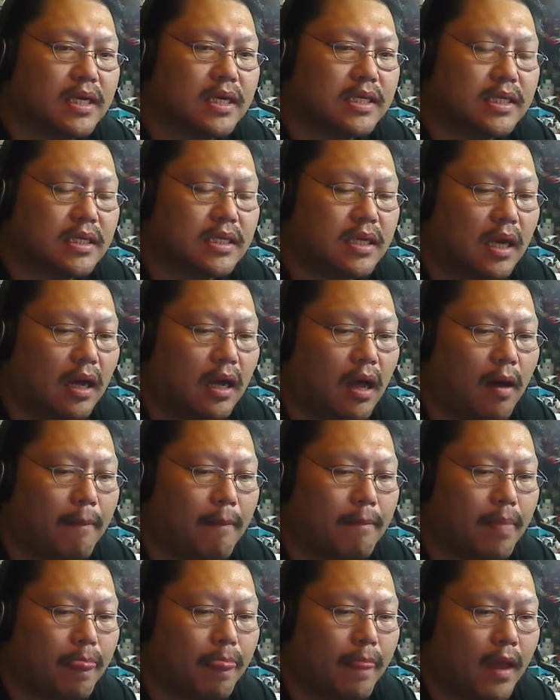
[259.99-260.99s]
because
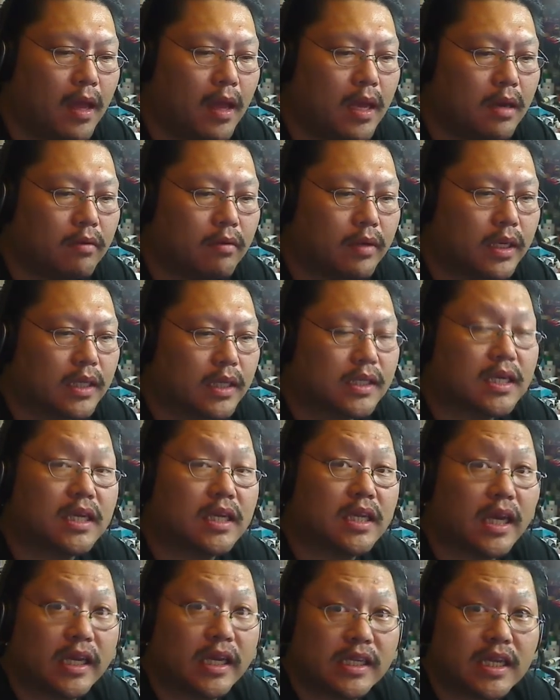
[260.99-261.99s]
Windex
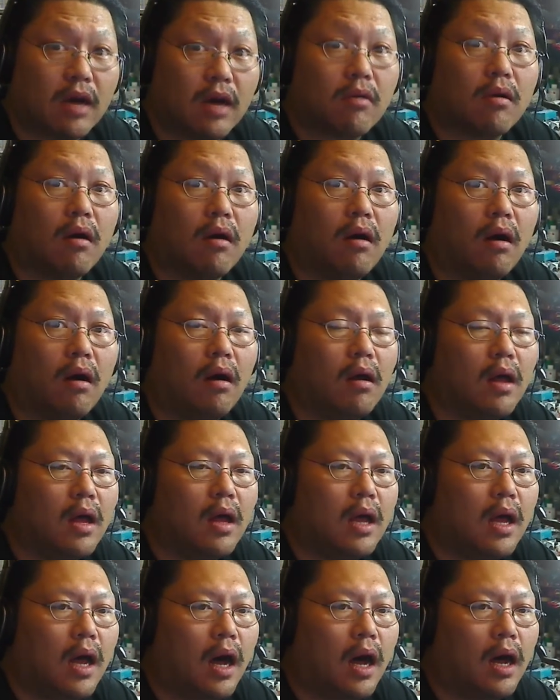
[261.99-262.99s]
contains alcohol,
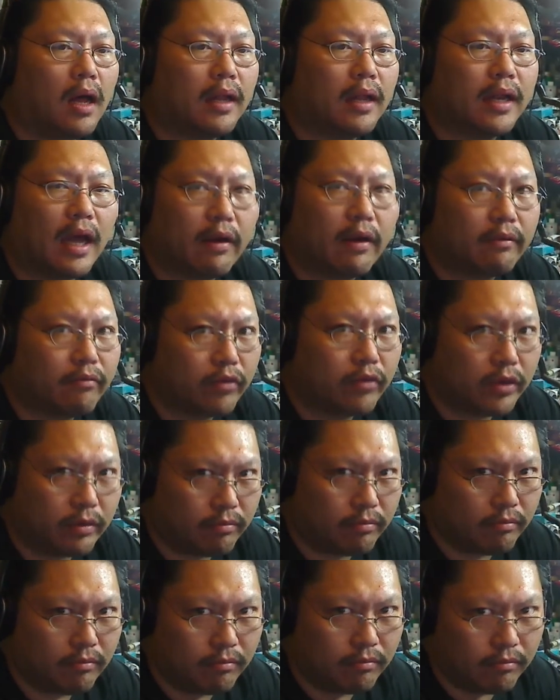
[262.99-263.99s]
and
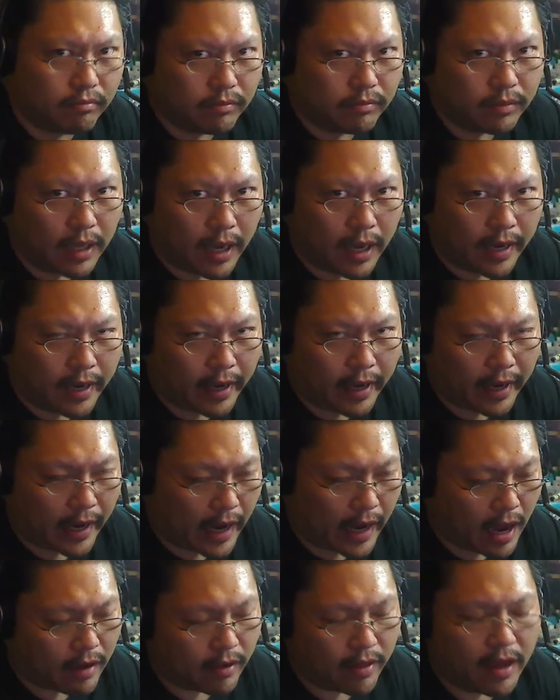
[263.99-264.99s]
I
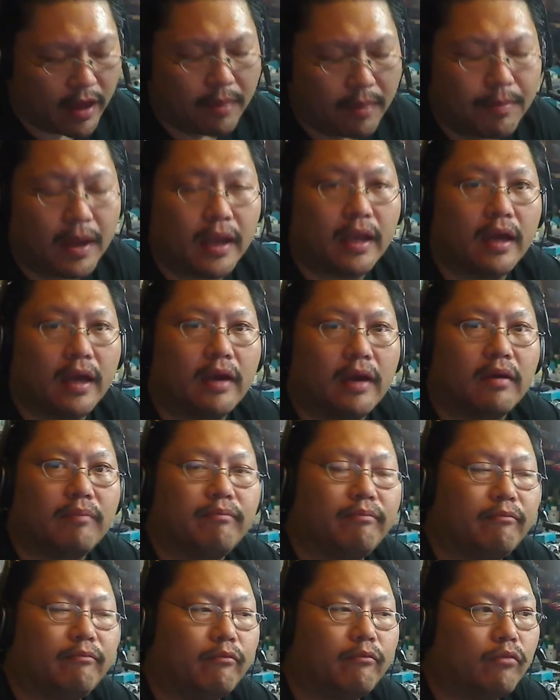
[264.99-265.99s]
counter that by
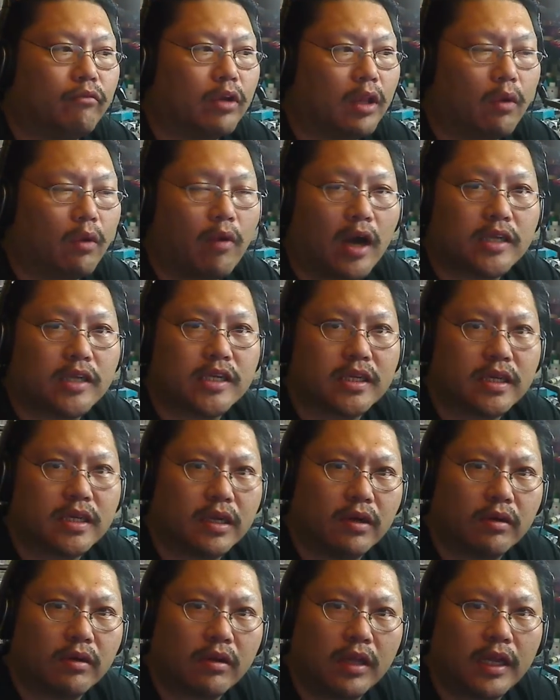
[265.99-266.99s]
really
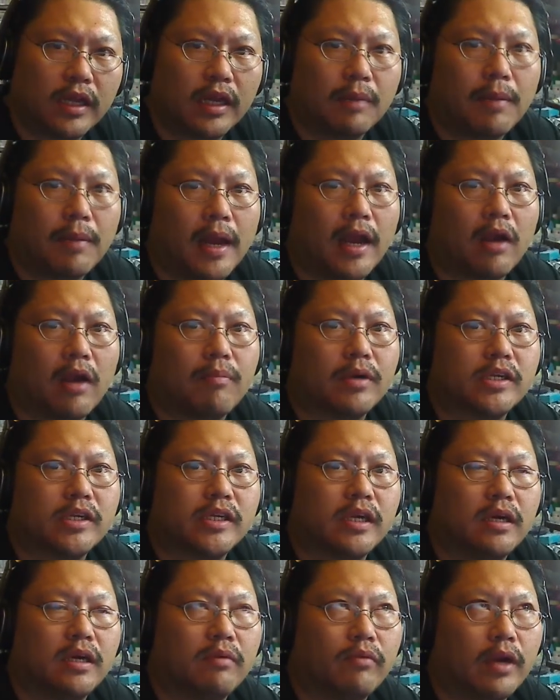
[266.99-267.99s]
cleaning up my
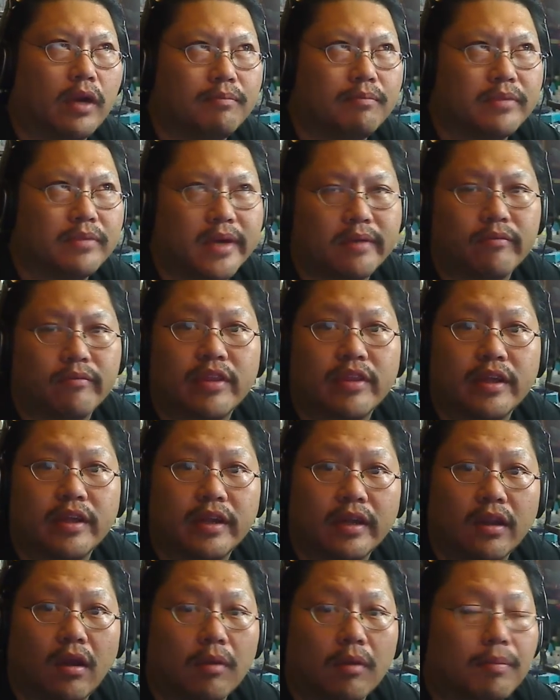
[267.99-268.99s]
airbrush when I'm done with it
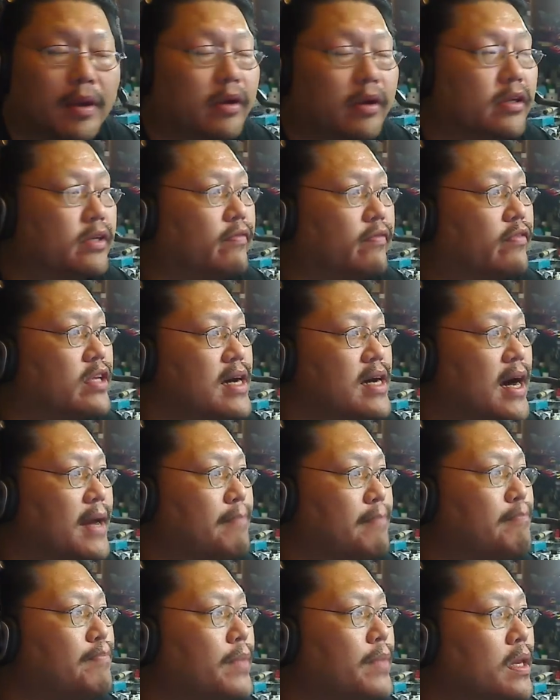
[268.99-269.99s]
in long periods of
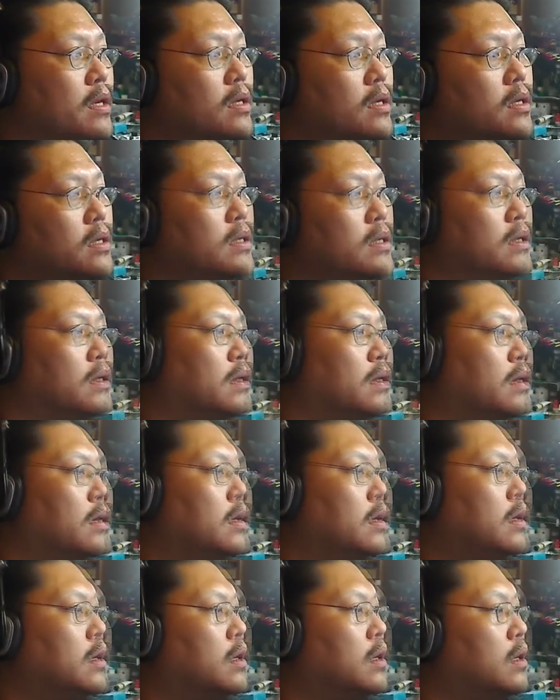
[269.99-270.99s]
time.
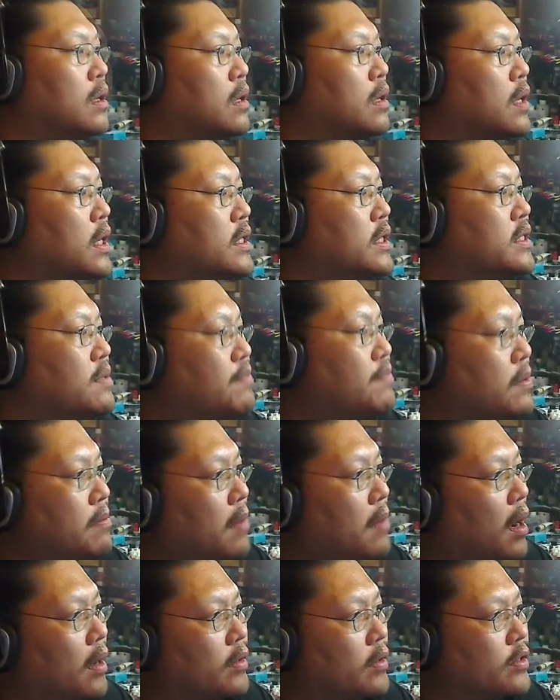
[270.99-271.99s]
Okay, Simple
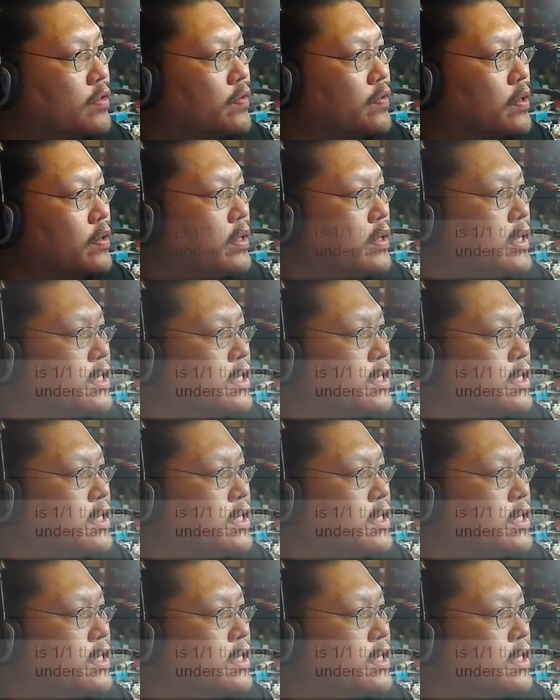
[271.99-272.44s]
Models wrote,